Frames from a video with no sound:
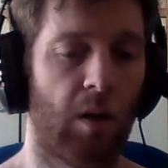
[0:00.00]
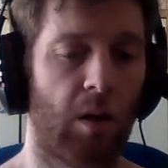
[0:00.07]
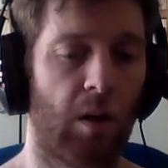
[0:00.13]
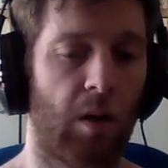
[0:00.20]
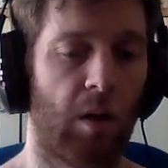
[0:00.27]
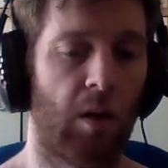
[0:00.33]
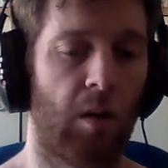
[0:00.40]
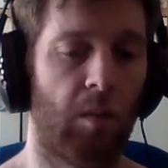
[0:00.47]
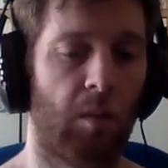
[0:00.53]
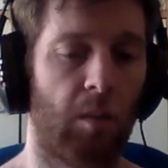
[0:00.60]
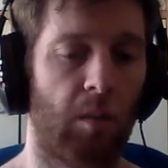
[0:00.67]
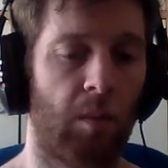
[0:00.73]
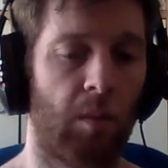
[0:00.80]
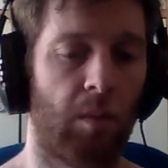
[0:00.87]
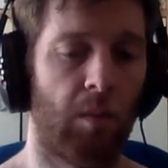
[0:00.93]

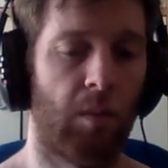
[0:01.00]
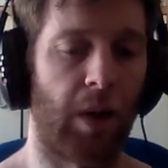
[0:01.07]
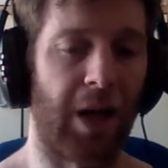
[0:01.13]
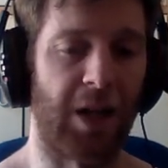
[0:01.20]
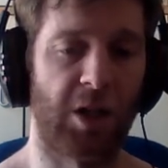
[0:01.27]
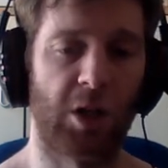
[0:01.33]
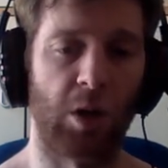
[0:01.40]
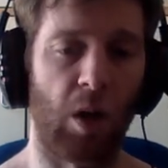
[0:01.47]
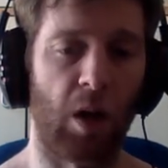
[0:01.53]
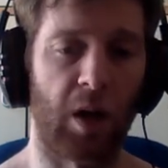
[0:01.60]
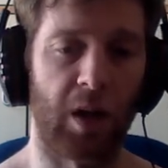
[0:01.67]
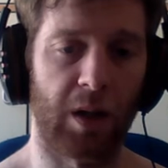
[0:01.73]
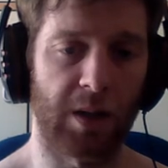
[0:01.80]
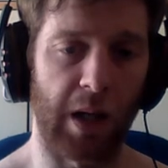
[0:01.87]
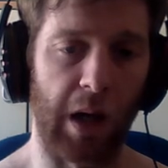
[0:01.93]
And it's too early
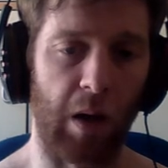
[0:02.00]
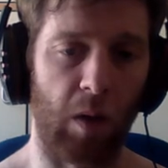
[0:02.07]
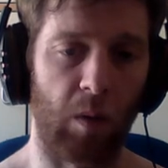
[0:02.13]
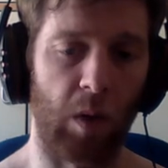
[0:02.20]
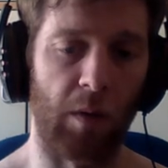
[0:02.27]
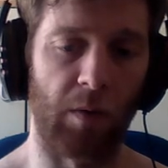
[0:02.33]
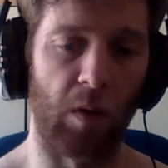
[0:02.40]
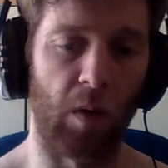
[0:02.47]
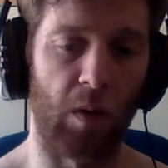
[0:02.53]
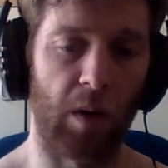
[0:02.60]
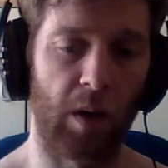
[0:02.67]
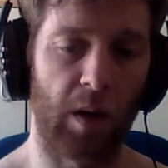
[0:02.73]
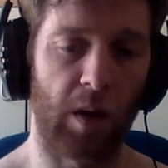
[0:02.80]
to tell whether or not,